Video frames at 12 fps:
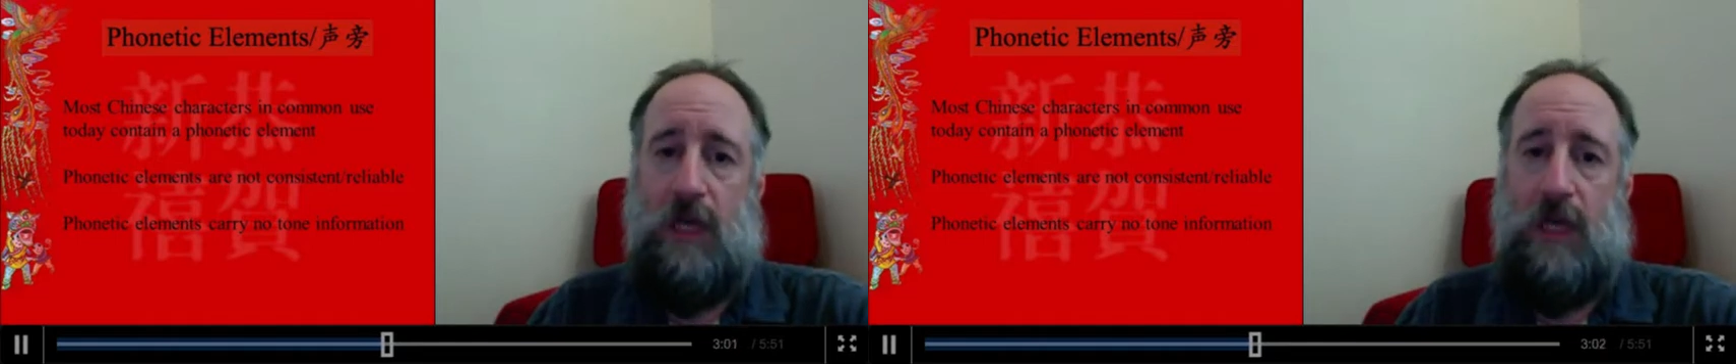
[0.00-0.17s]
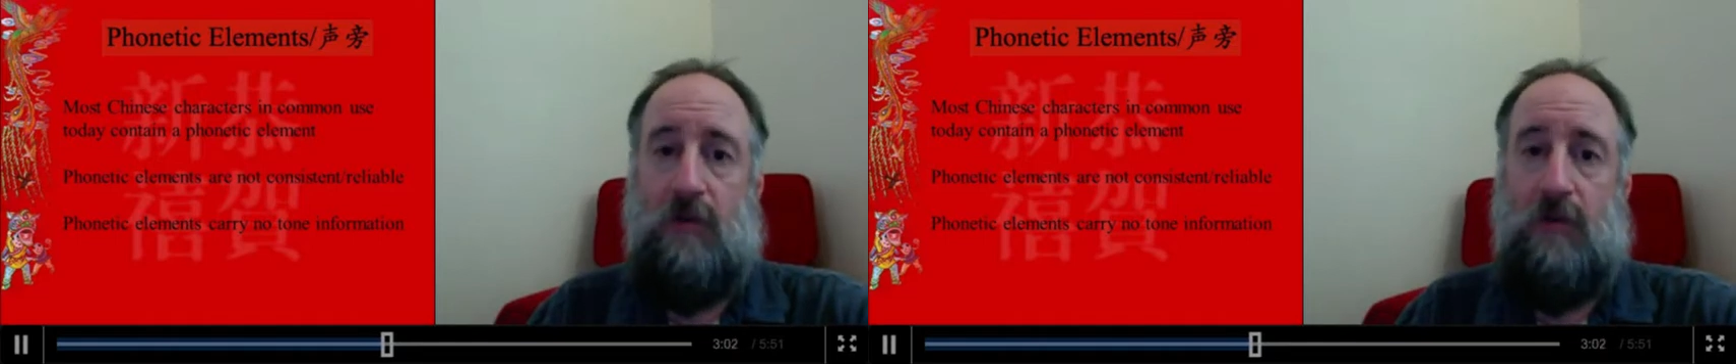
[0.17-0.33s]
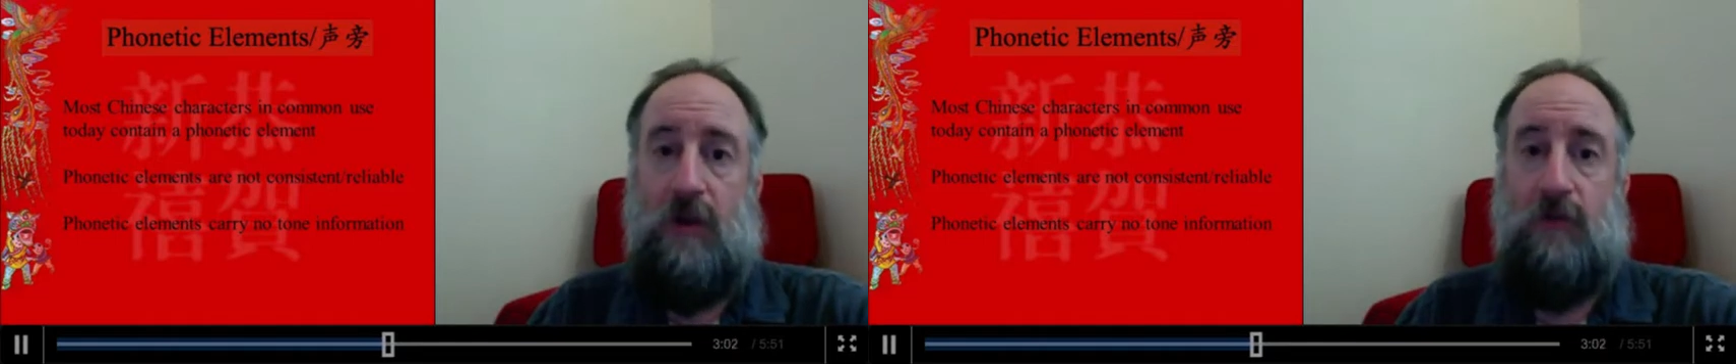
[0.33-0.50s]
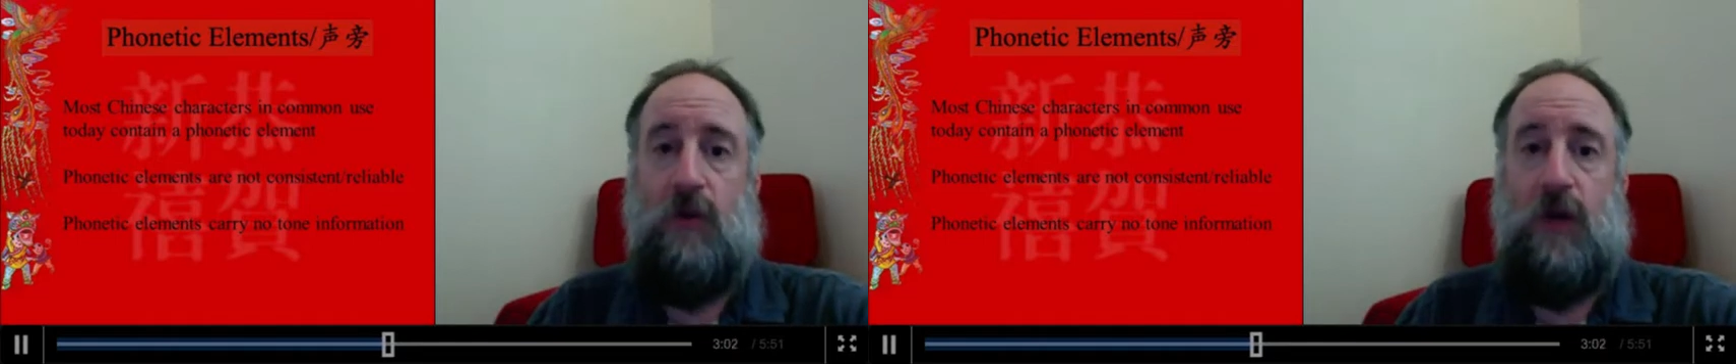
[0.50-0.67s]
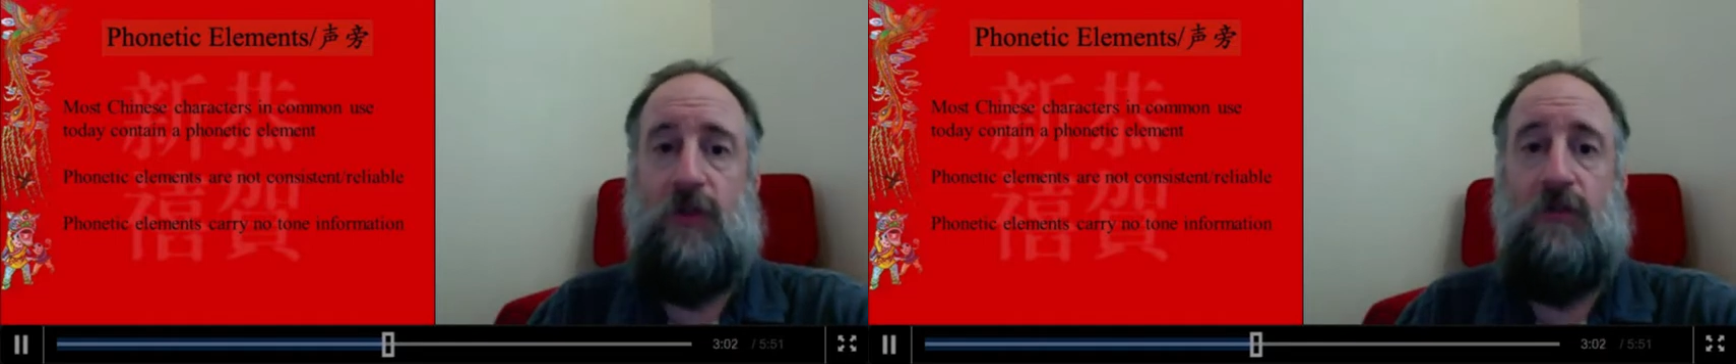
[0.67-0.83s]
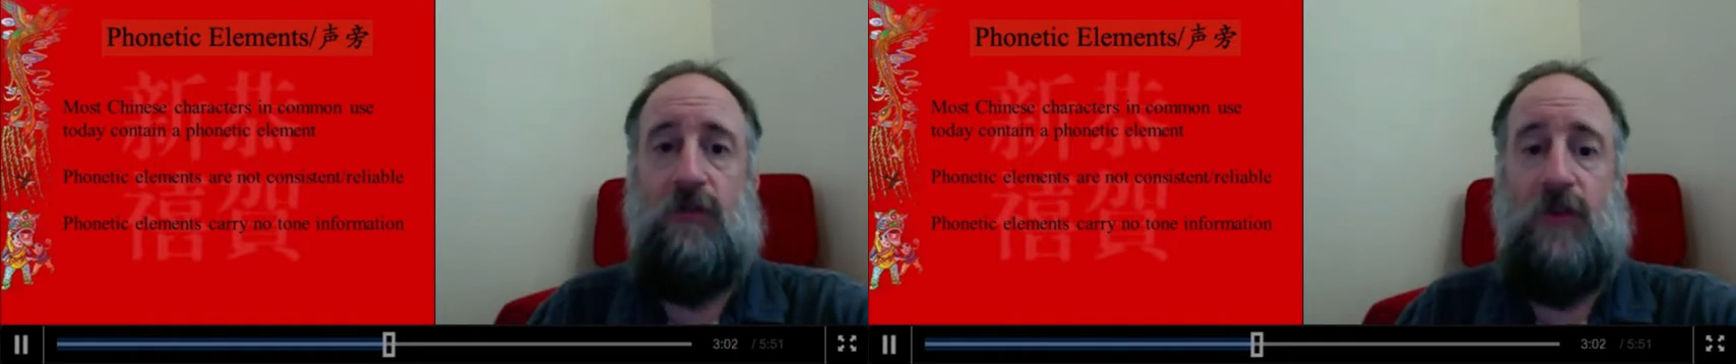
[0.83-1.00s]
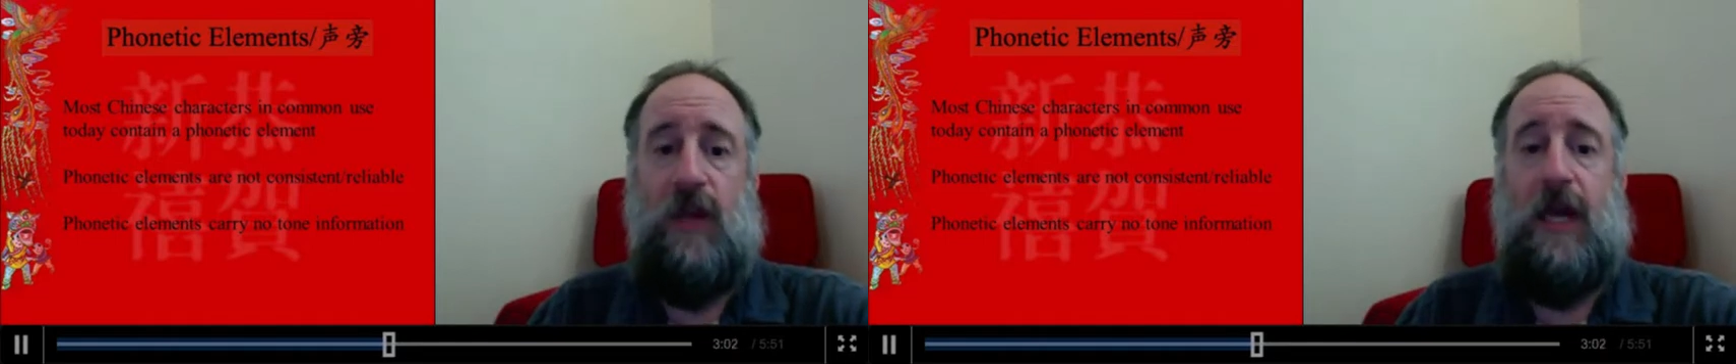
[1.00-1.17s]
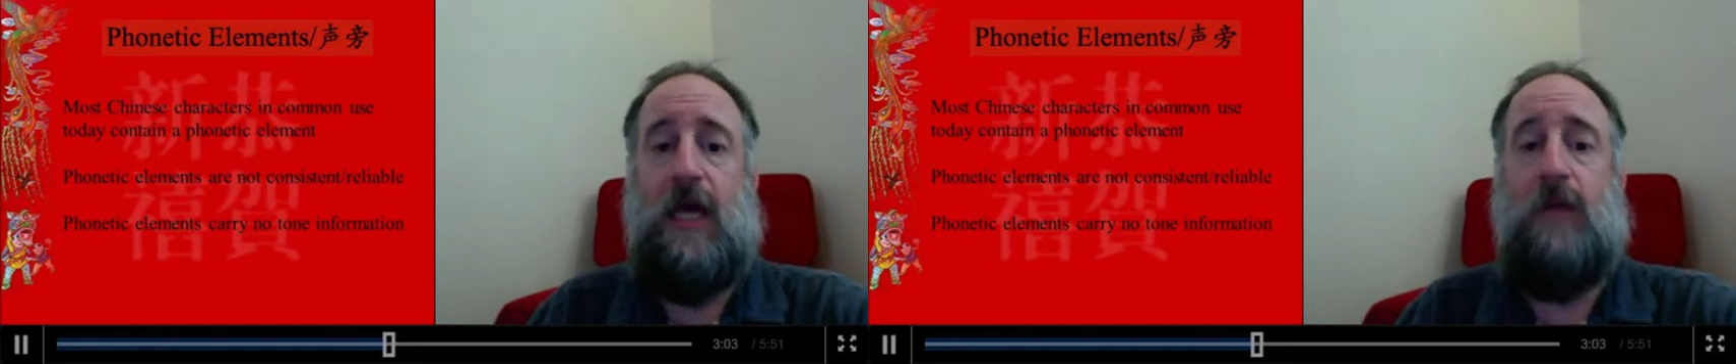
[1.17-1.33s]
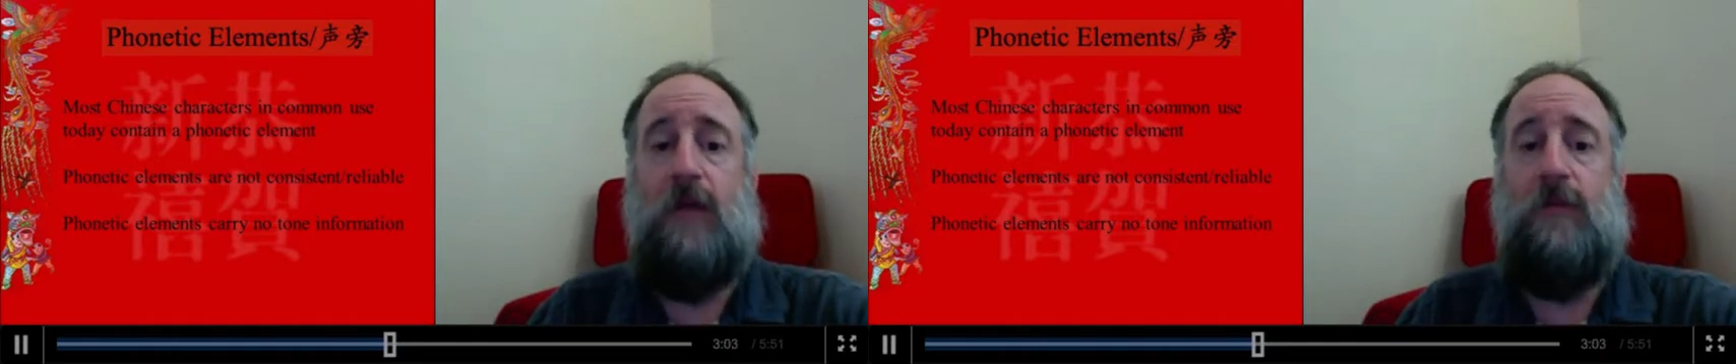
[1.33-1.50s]
even if you get the phonetic
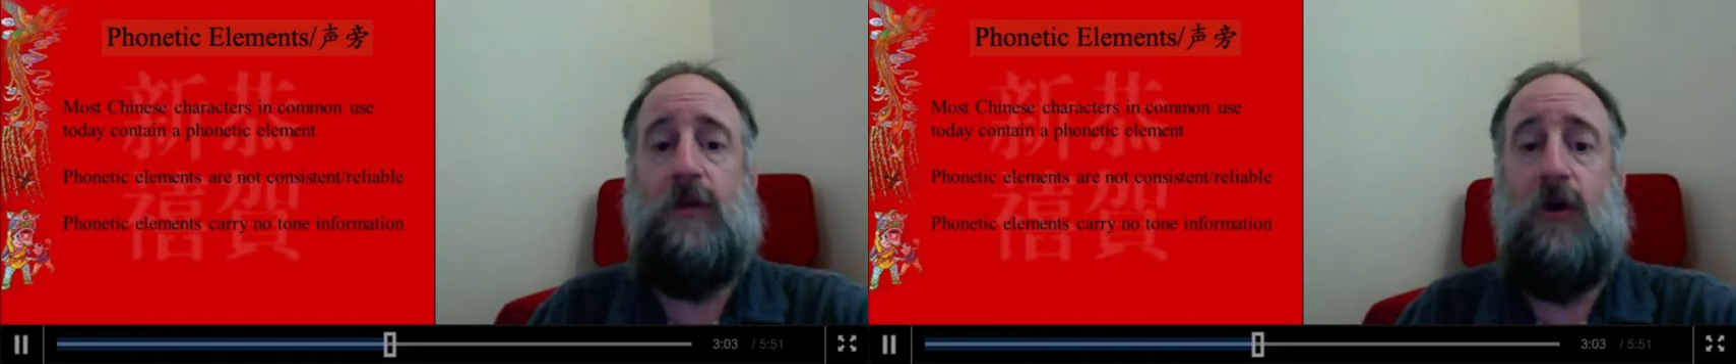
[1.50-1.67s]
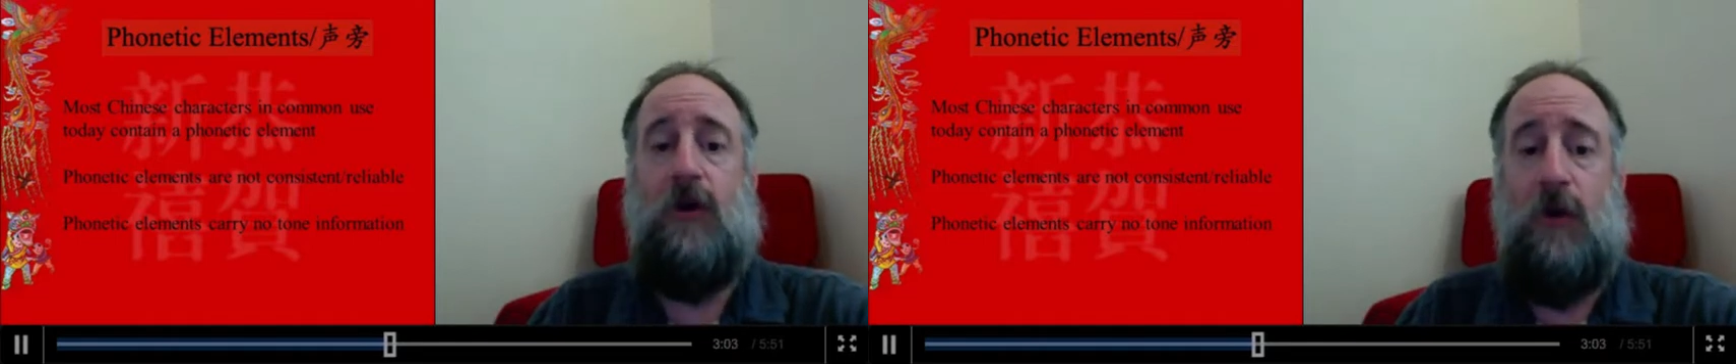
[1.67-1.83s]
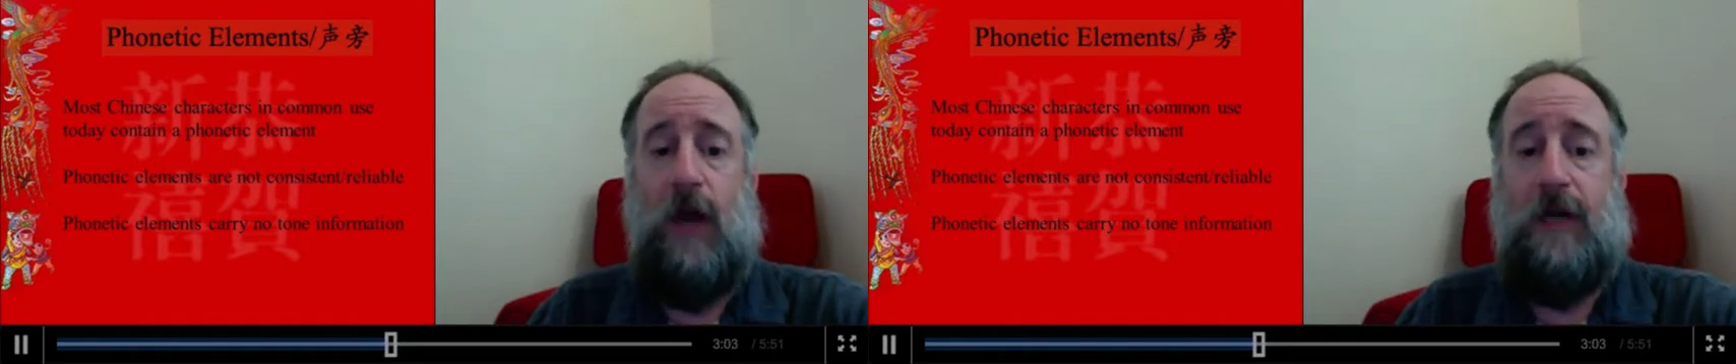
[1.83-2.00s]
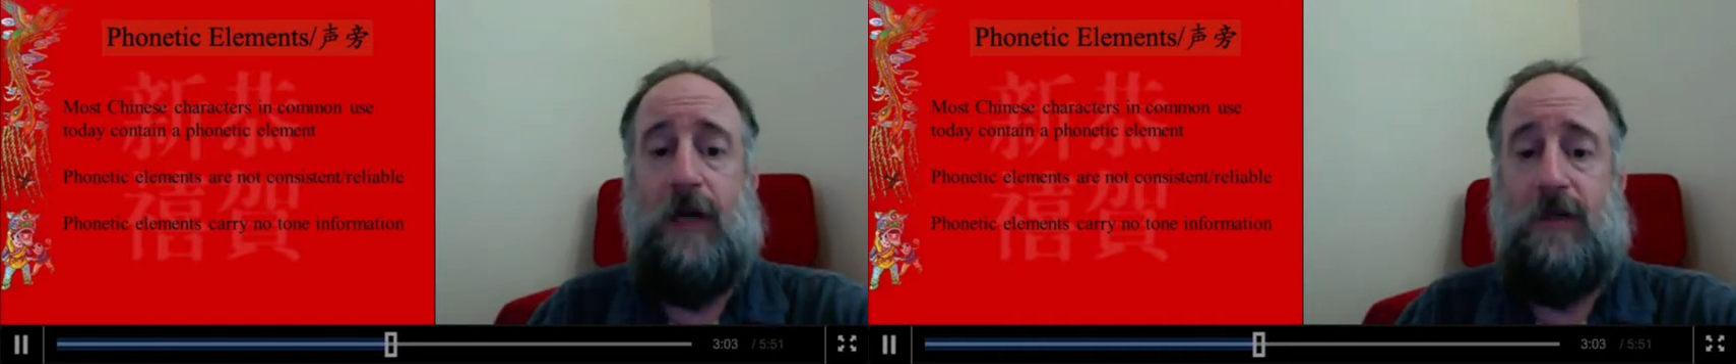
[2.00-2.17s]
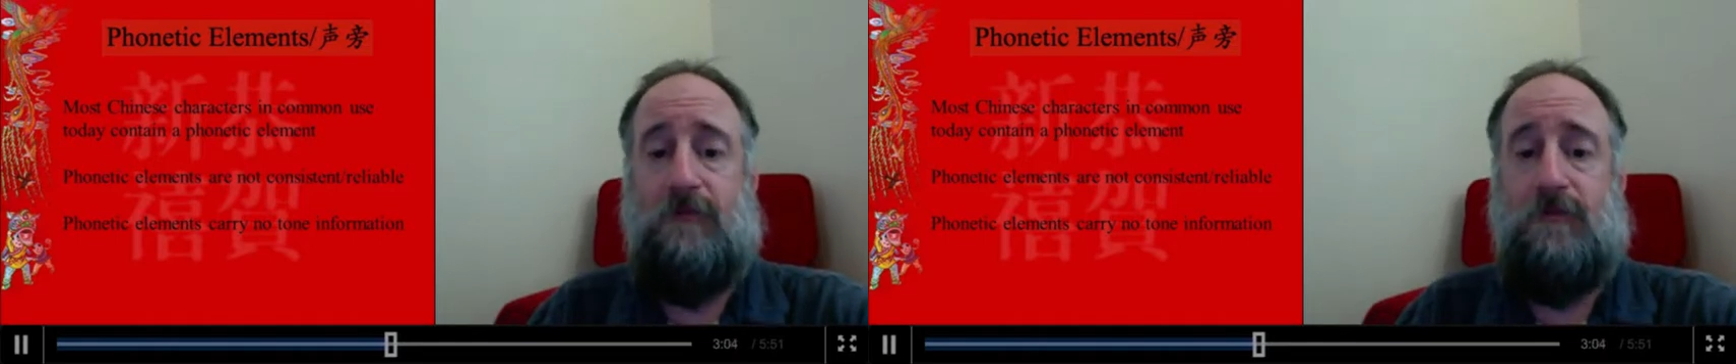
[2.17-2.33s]
element correct.